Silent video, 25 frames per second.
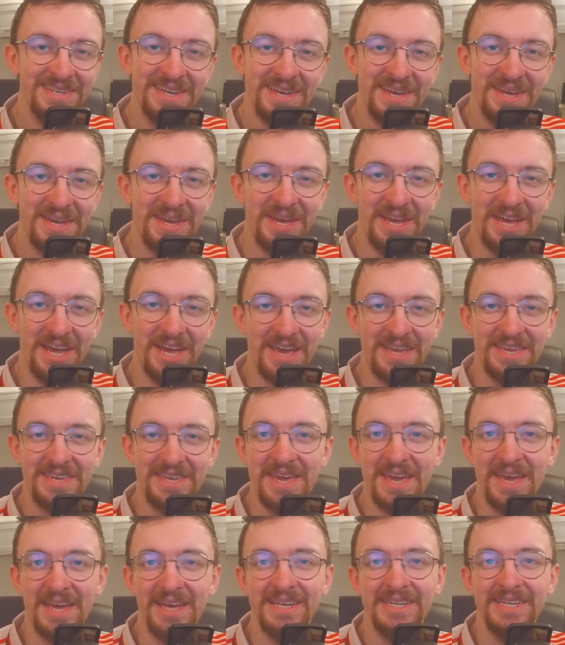
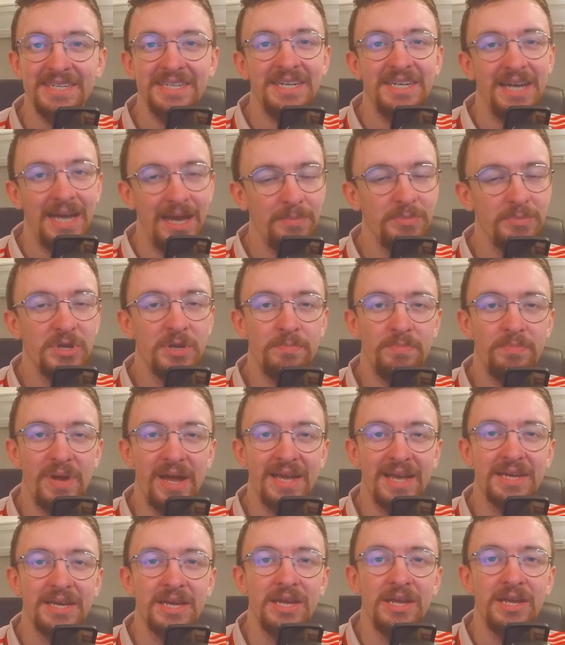Yeah, I'm going to
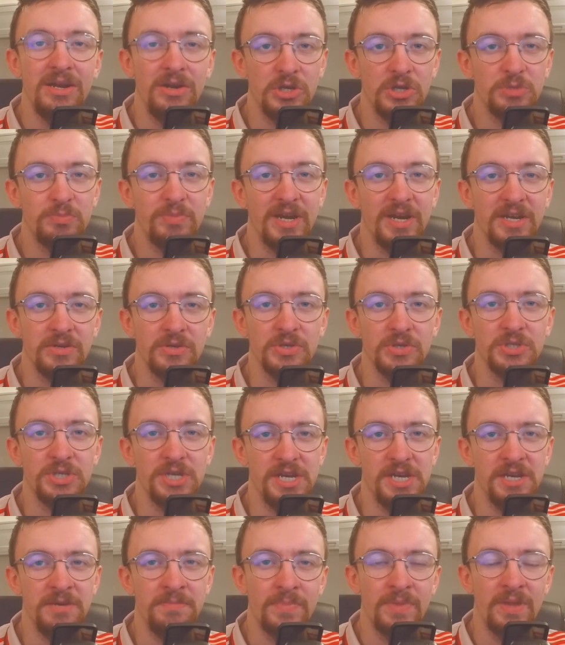back Los Blancos
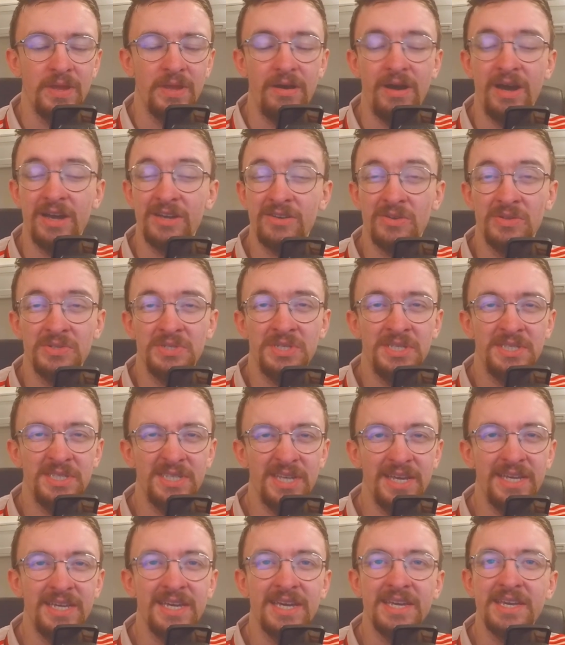here. I can't see
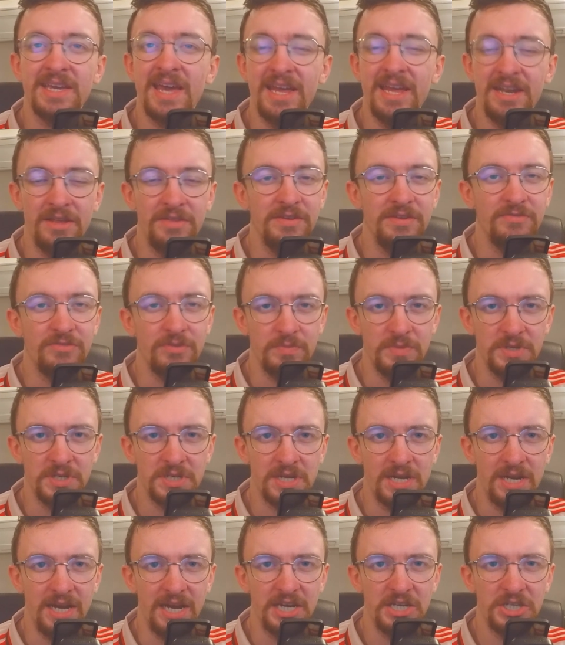City getting anything from this
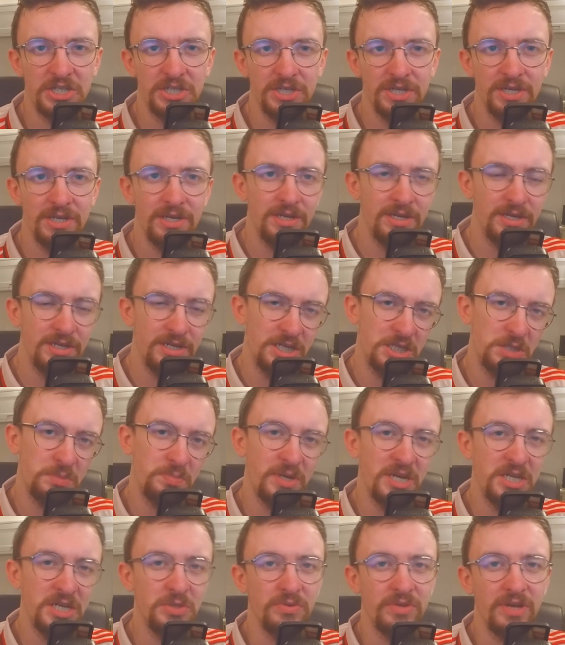clash,
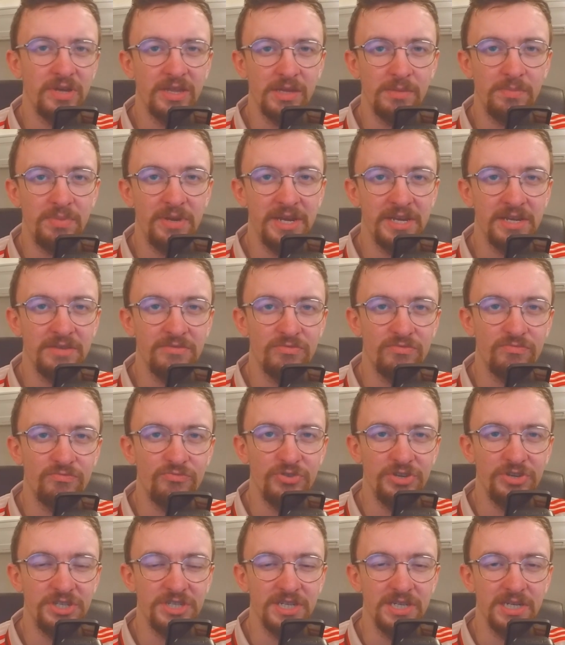especially with how they're playing
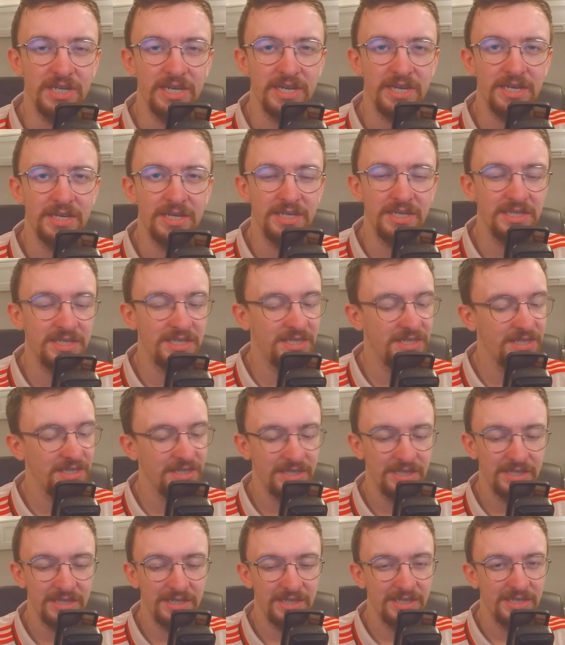recently. It's
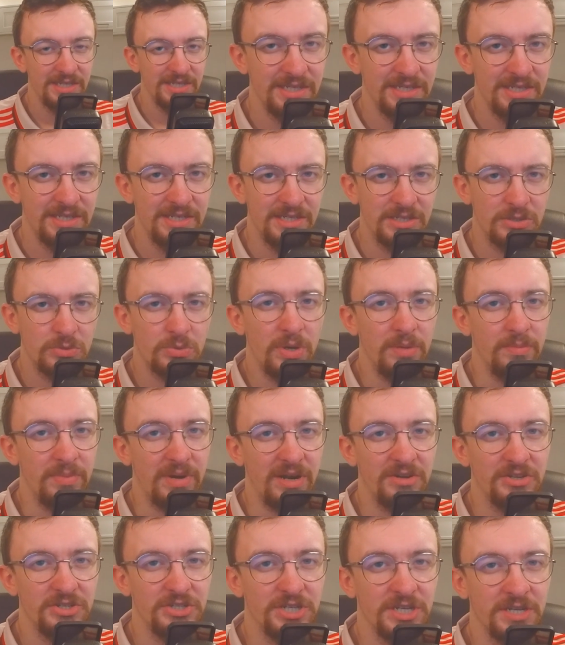quite
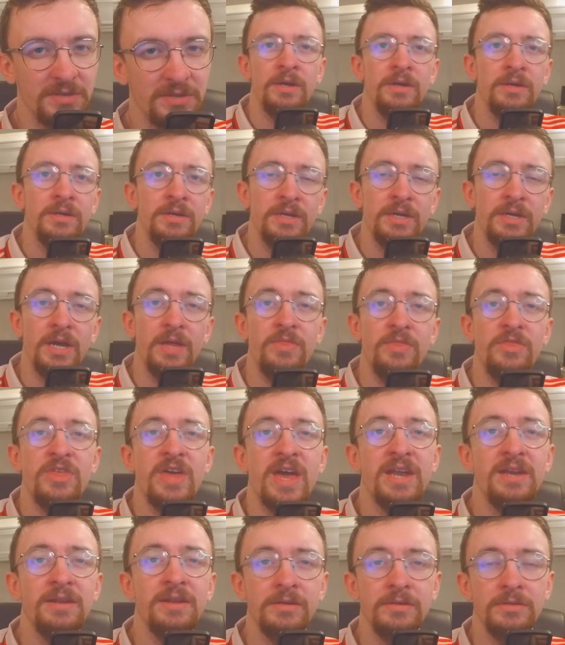embarrassing. And
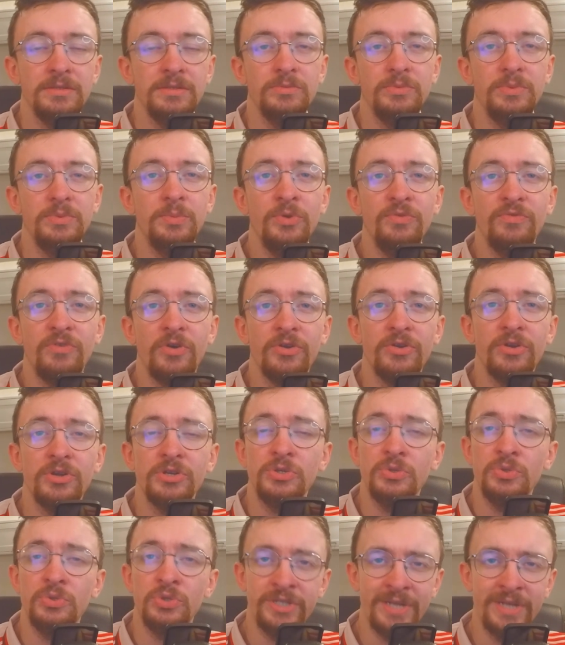then we move on
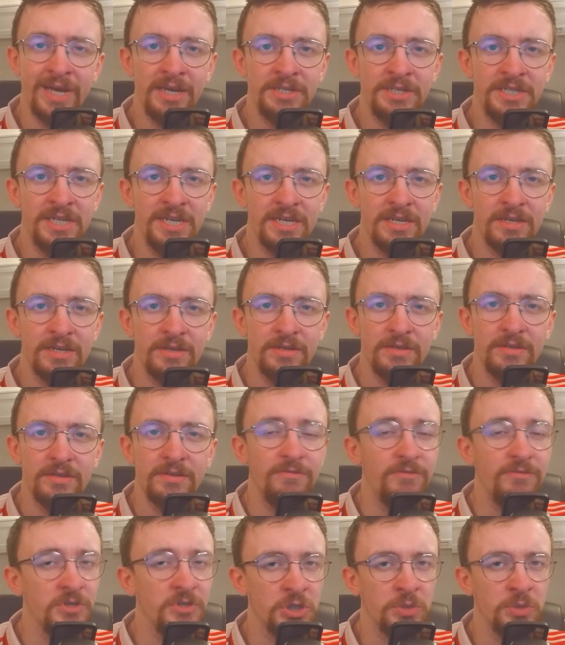to Celtic
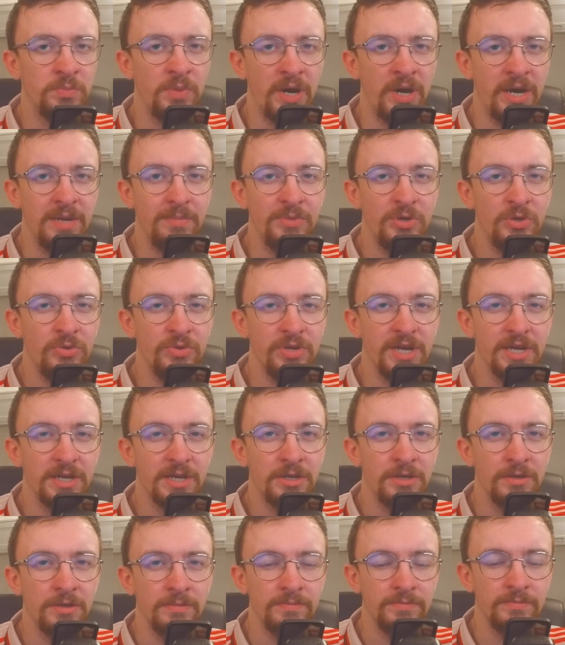versus Bayern
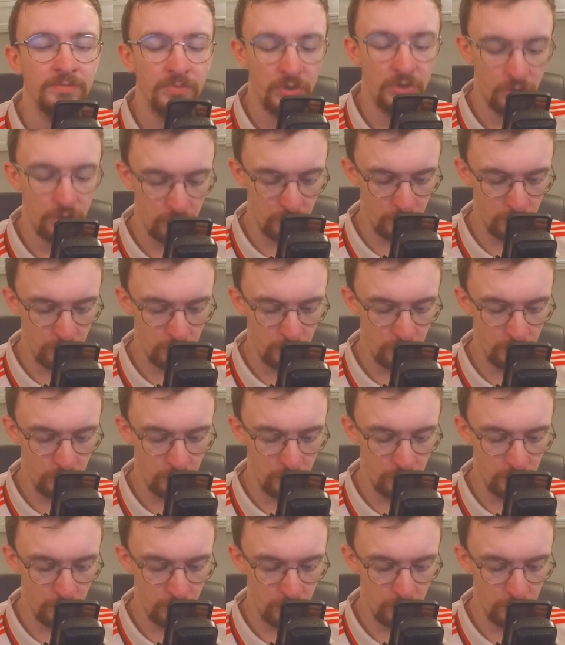Munich, who